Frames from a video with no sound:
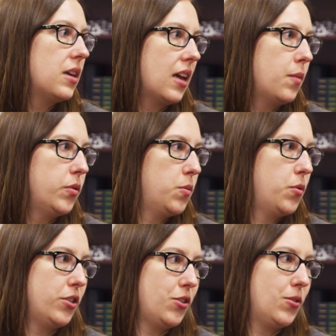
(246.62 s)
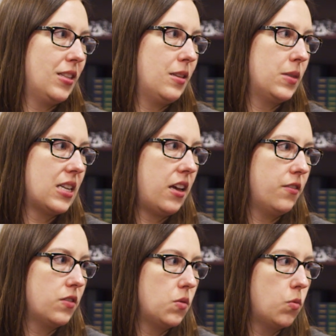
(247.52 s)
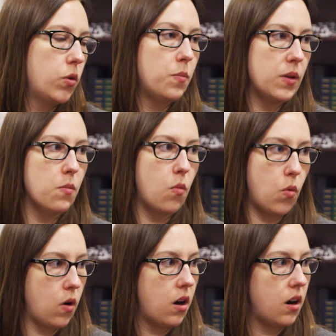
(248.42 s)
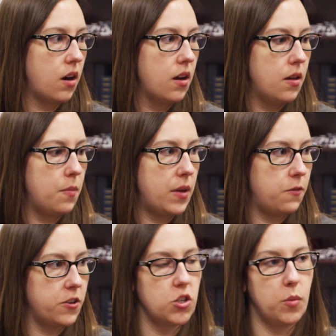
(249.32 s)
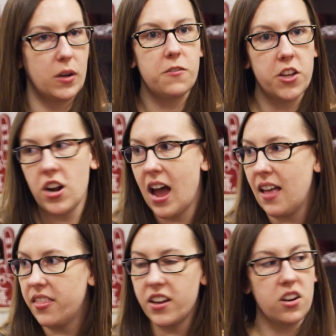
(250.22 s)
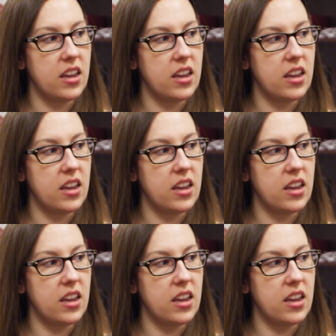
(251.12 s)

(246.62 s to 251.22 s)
being able to produce it themselves would be more beneficial, but if they're not there